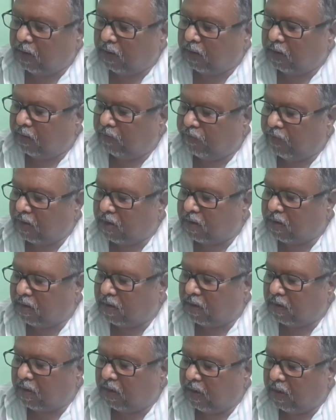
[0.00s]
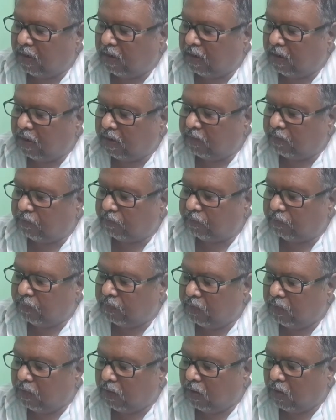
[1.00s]
The first layer
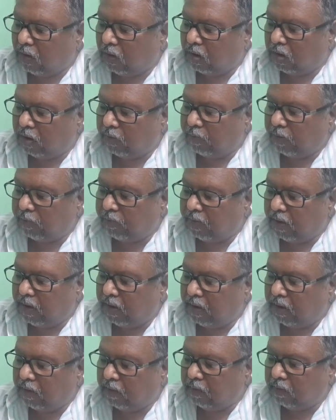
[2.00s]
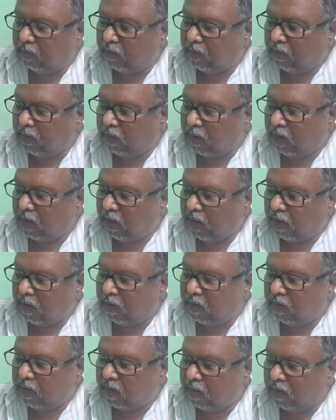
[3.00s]
or the membrane
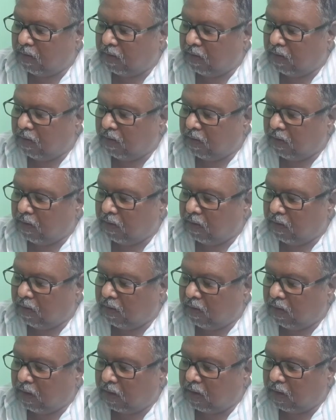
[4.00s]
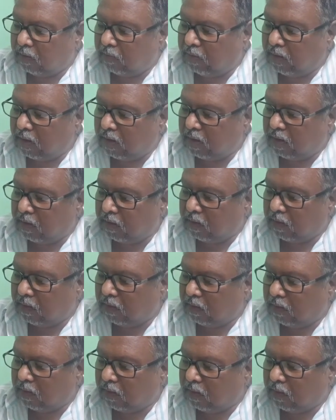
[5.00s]
is nothing but
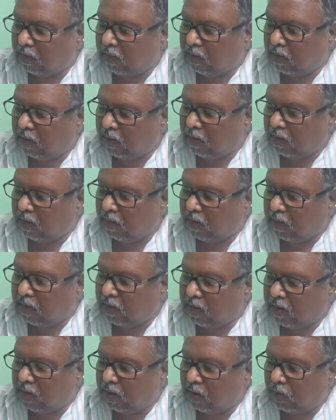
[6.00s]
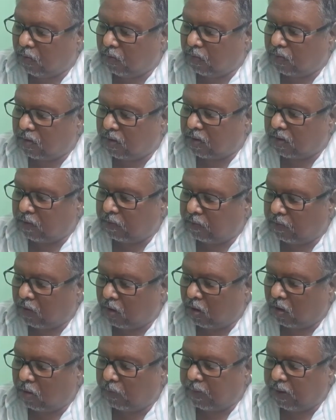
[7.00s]
serous
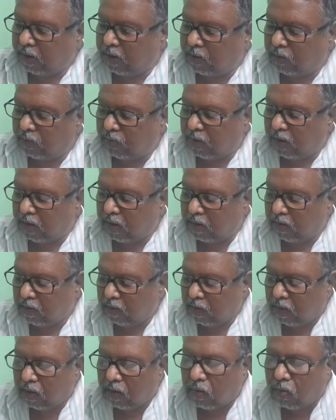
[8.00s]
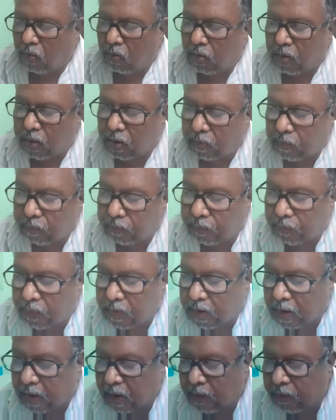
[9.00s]
or peritoneal coat.
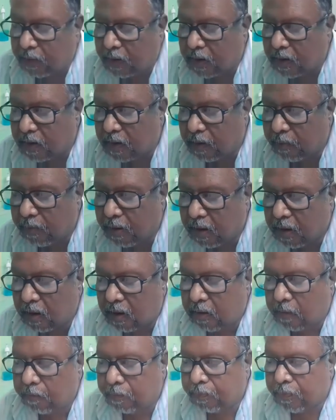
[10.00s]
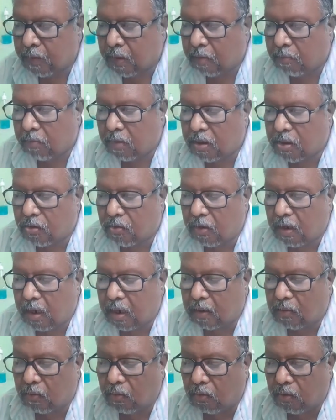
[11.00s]
Second one is the middle
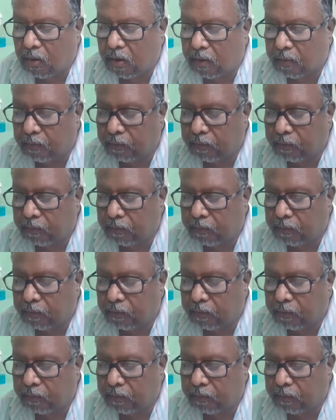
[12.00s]
muscular coat